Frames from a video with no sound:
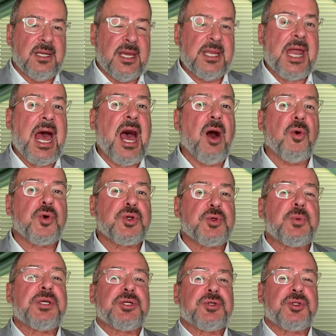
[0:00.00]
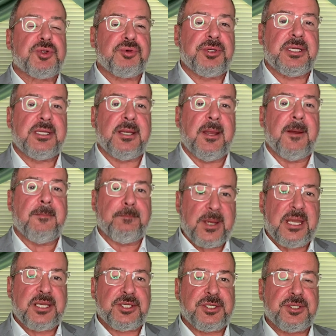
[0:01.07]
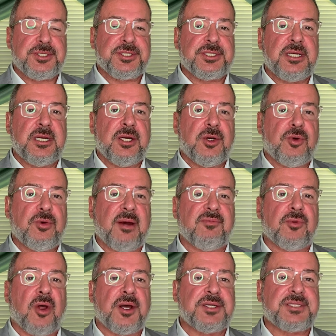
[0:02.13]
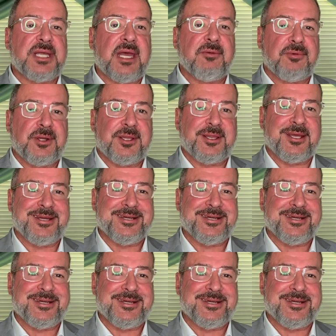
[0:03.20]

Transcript: in how we should treat patients who have lost everything.